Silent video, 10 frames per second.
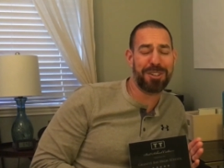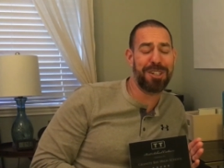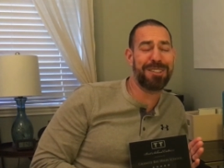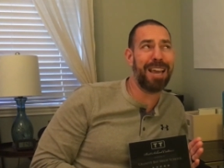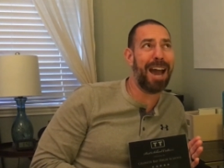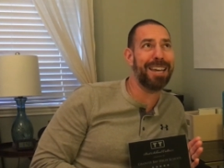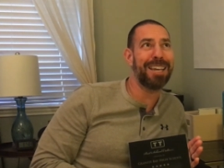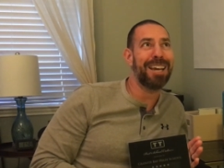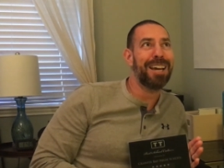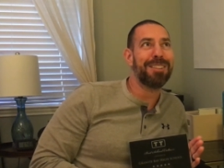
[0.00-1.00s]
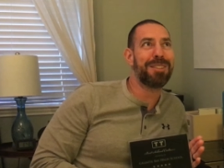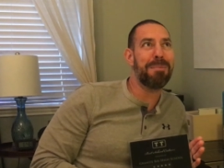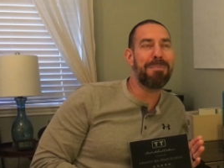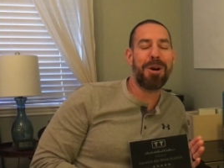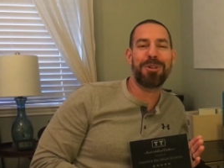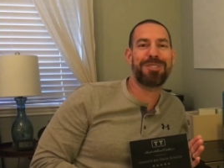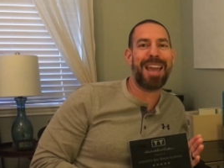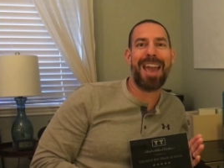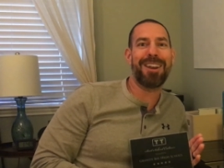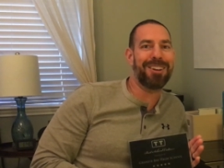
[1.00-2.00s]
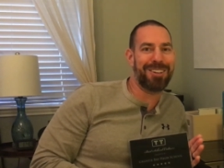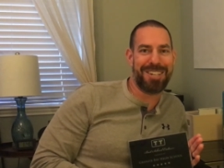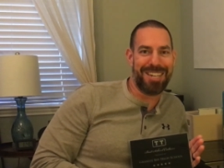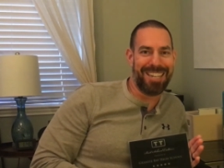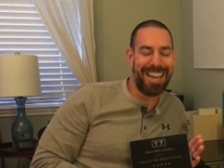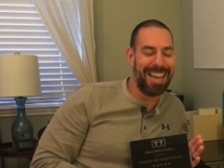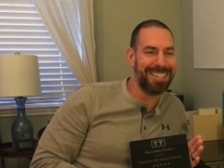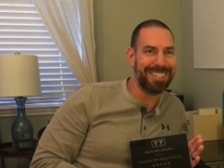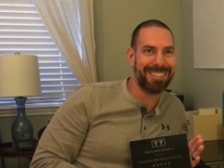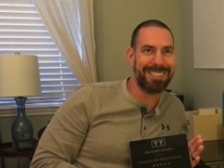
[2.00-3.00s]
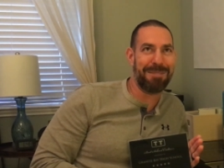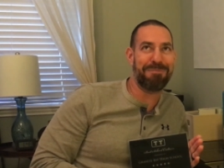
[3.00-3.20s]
She's got the most energy and just the,